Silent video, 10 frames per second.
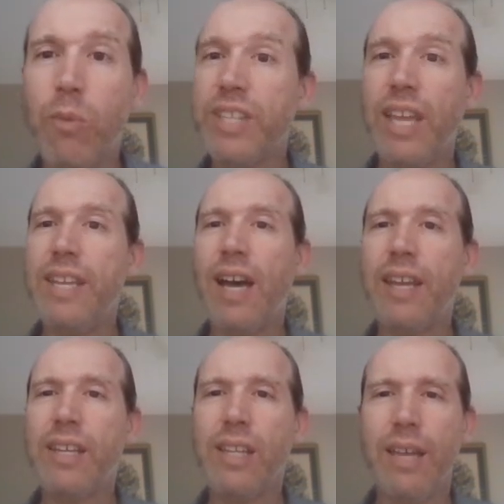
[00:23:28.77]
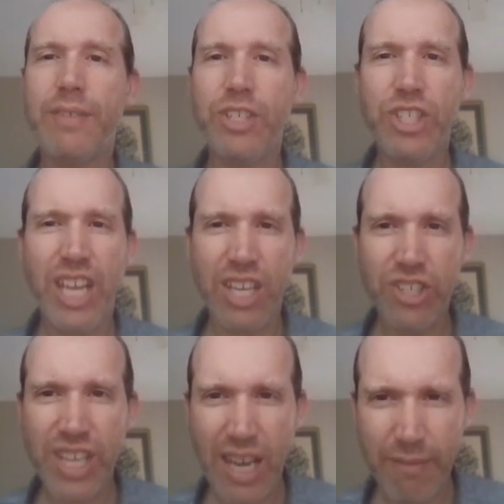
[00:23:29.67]
was that 9/11
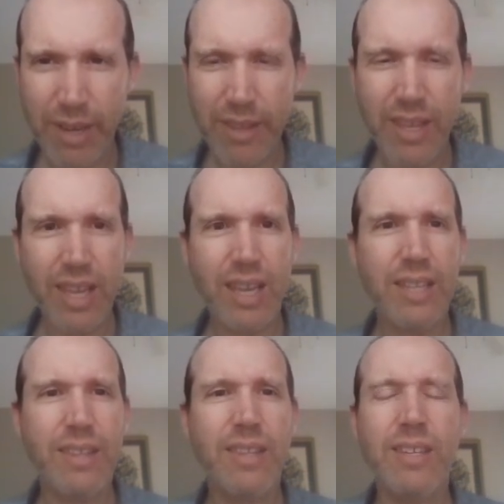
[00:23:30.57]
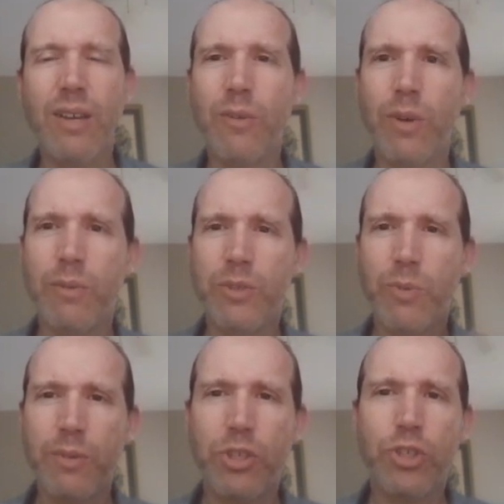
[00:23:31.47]
changed everything, and you know it was
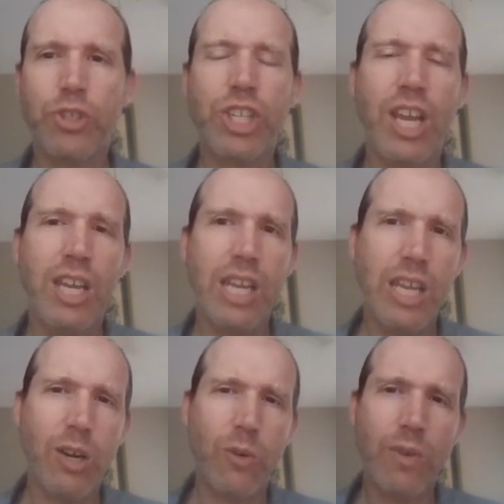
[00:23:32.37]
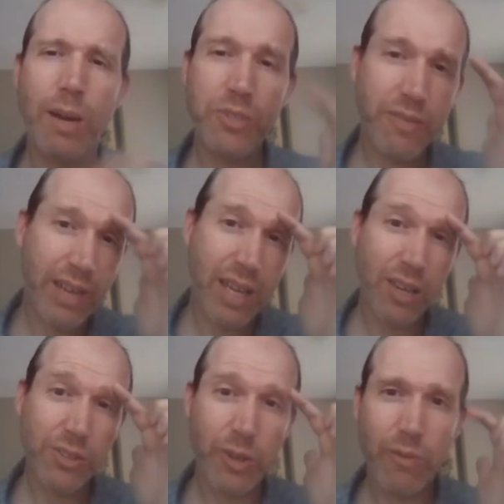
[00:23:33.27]
whether it was Cheney or
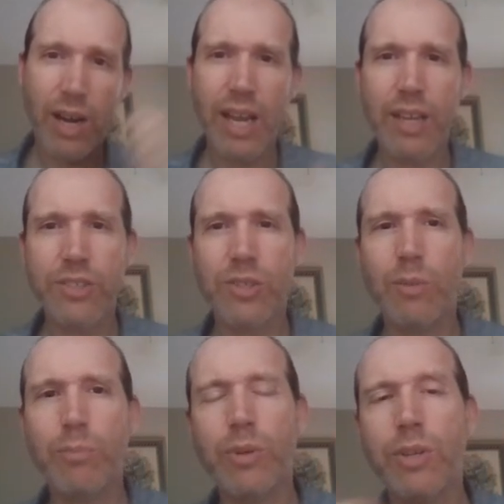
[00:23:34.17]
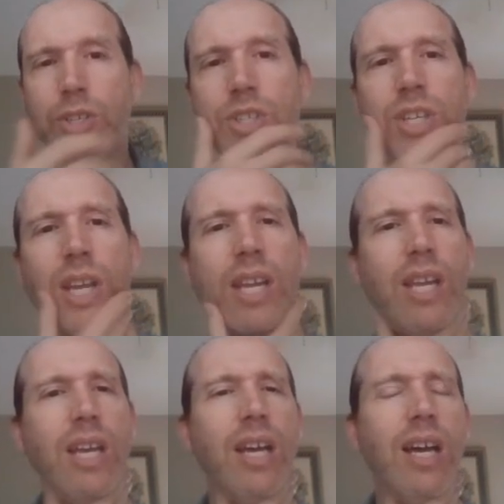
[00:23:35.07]
Rumsfeld or Rice or Bush,
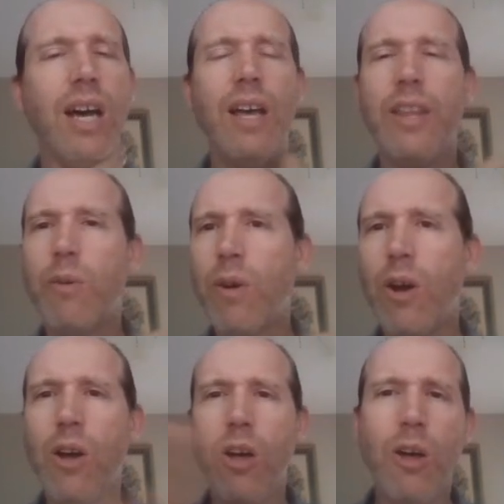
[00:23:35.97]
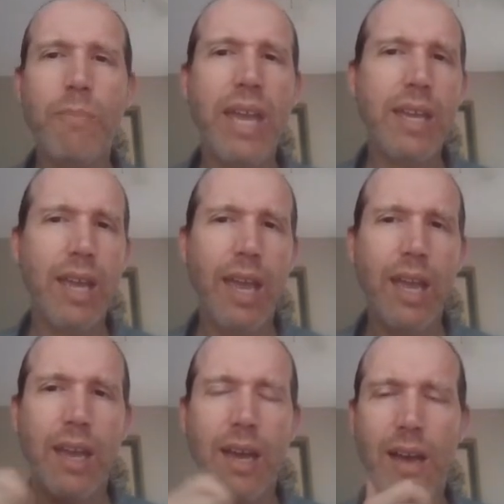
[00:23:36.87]
uh, they were all
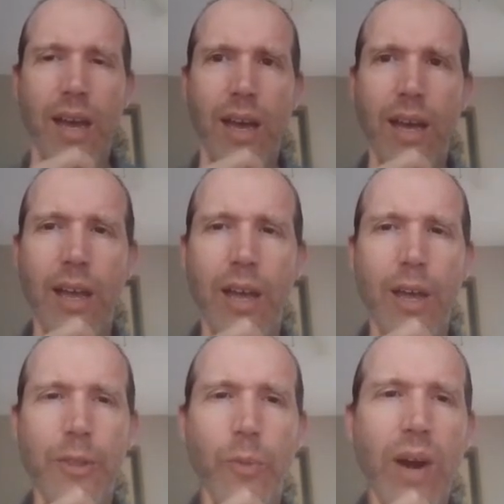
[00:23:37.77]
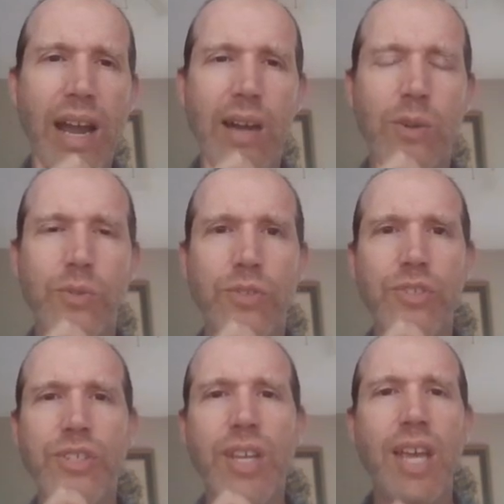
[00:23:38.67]
making uh, the rounds